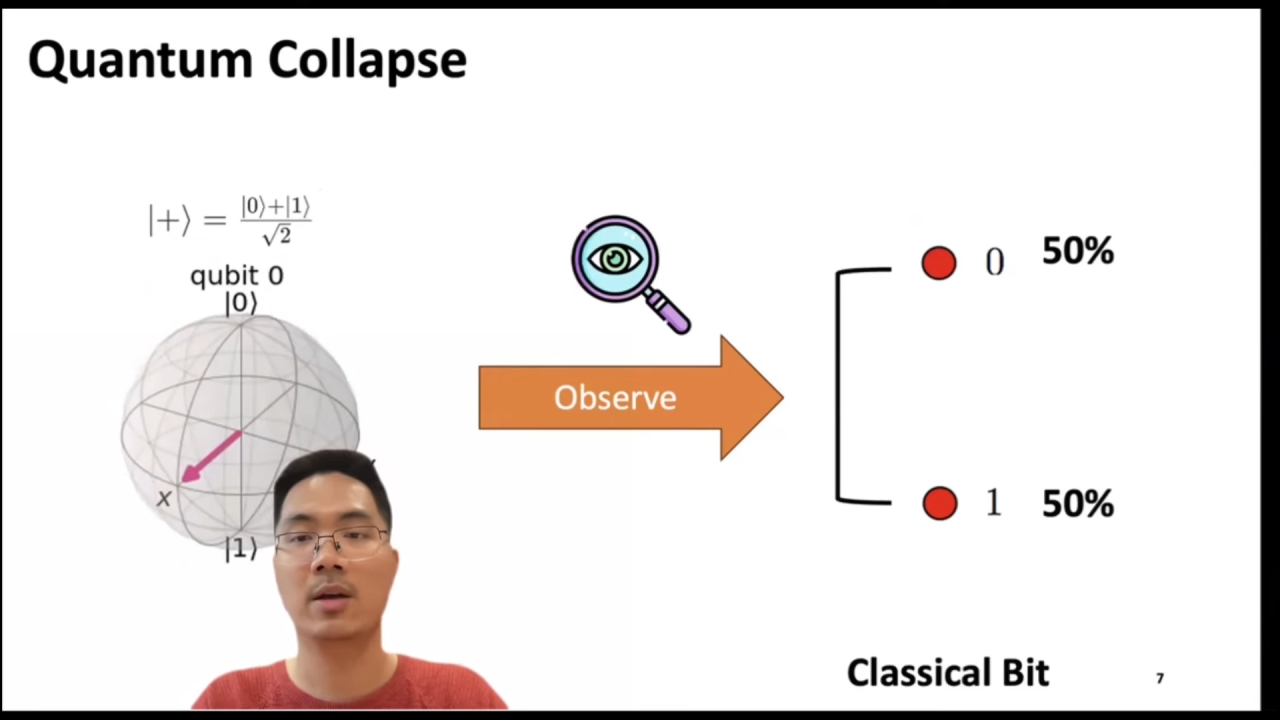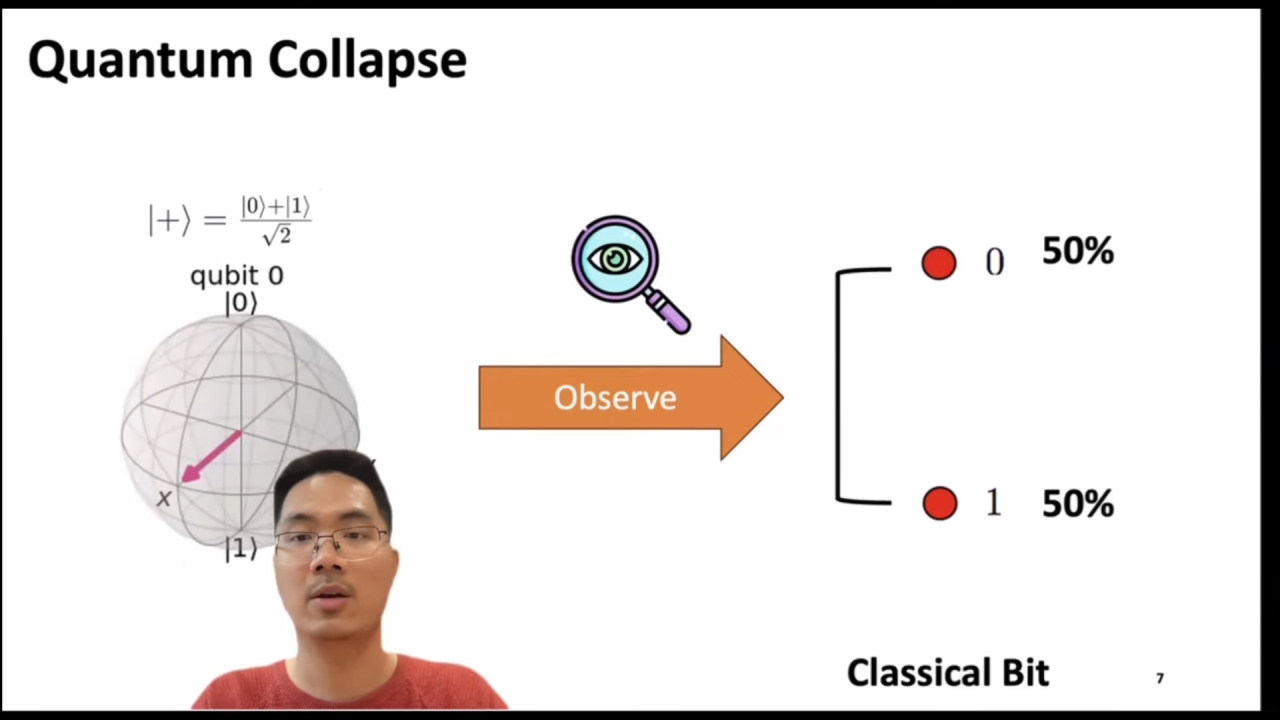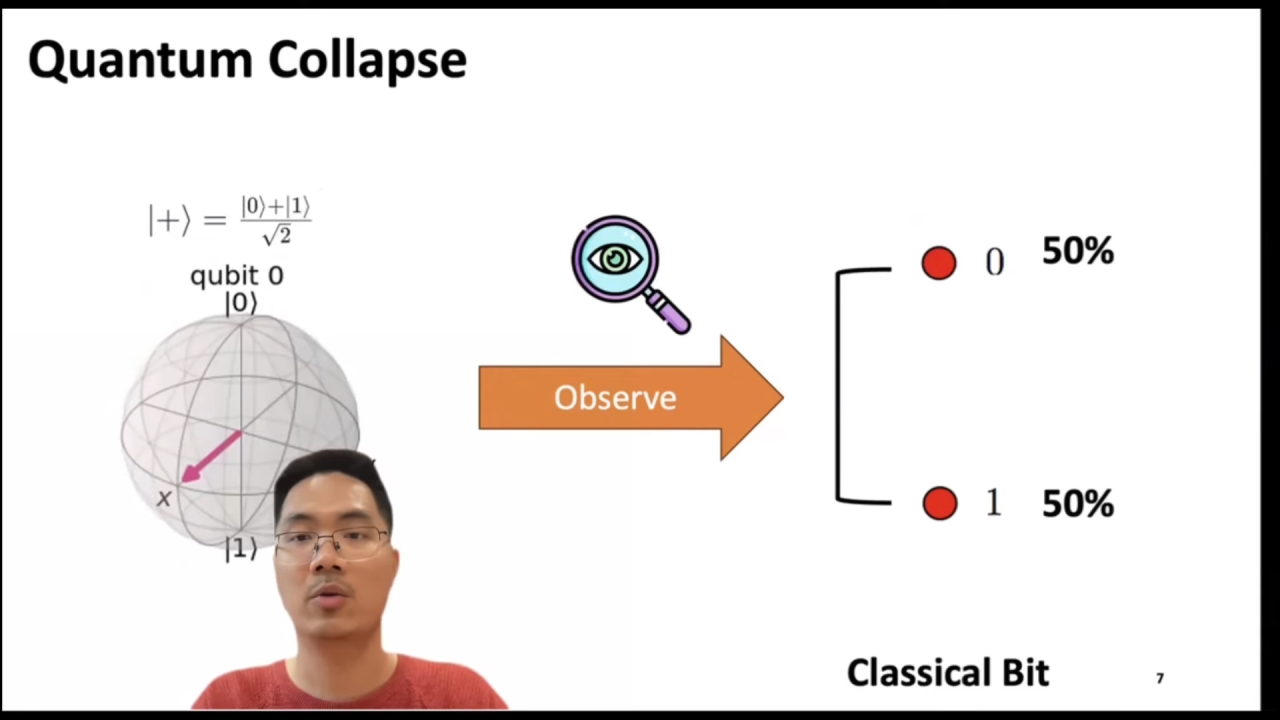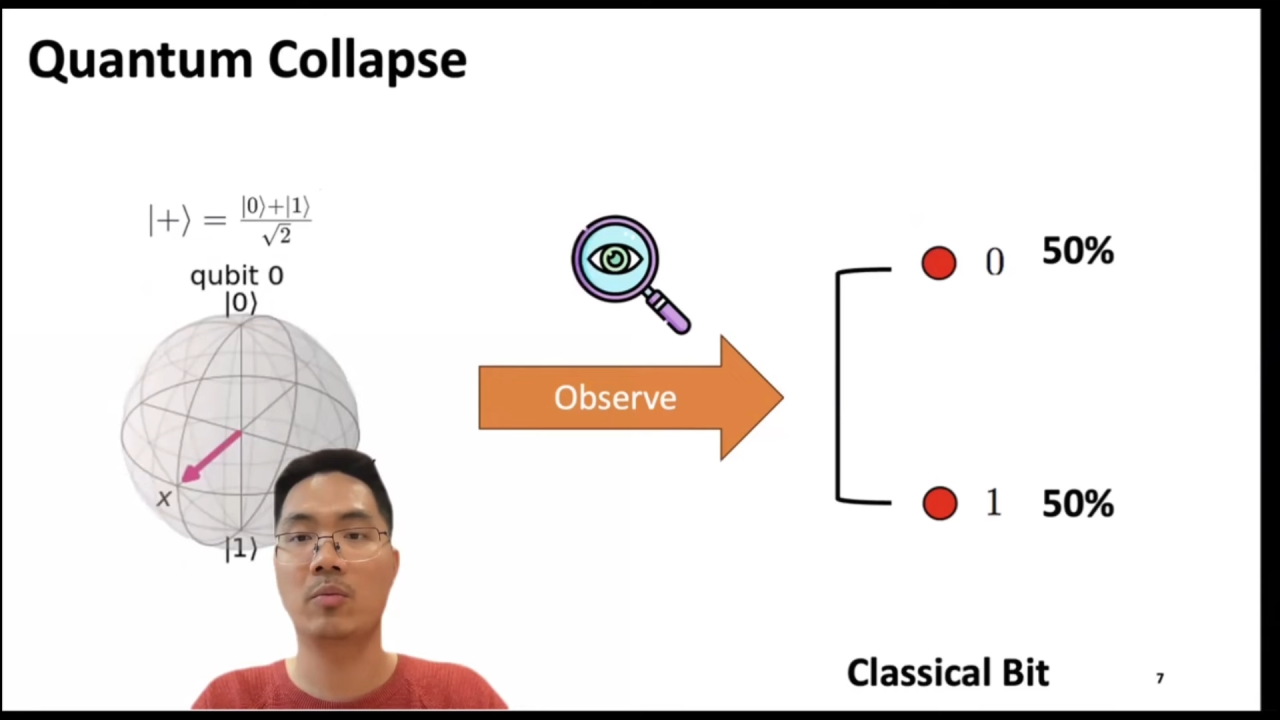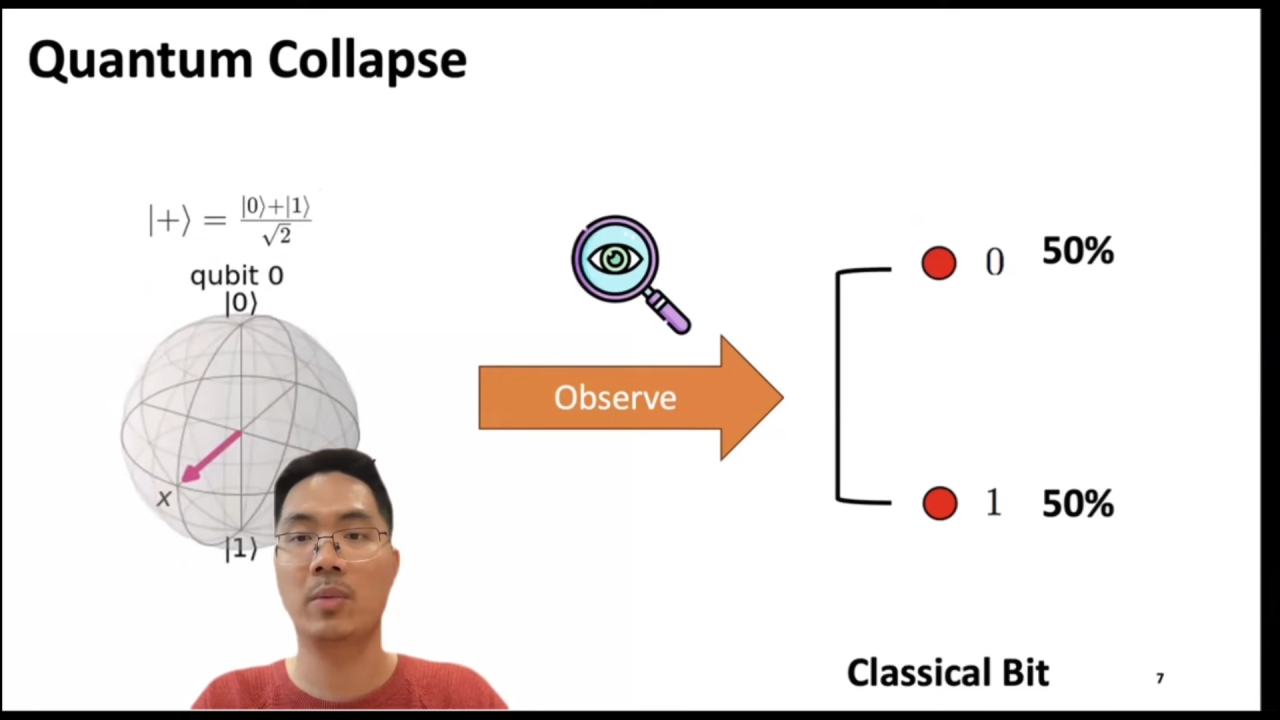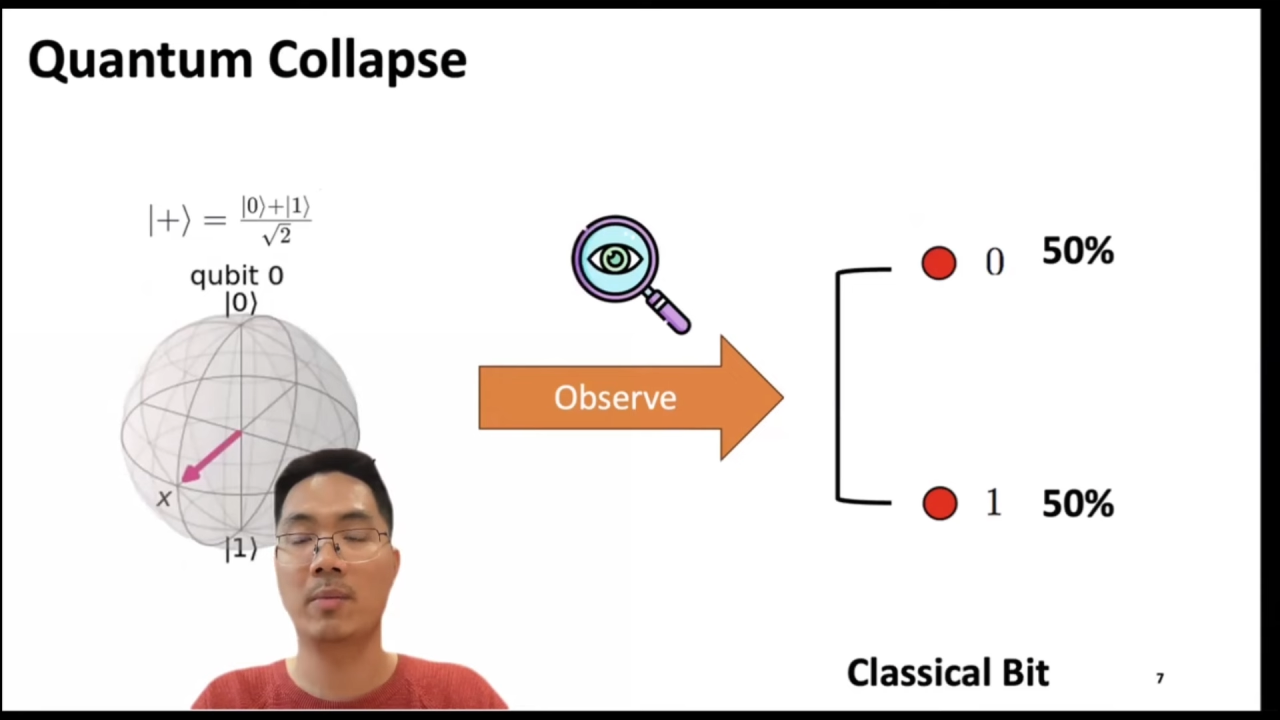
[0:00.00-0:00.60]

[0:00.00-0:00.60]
it could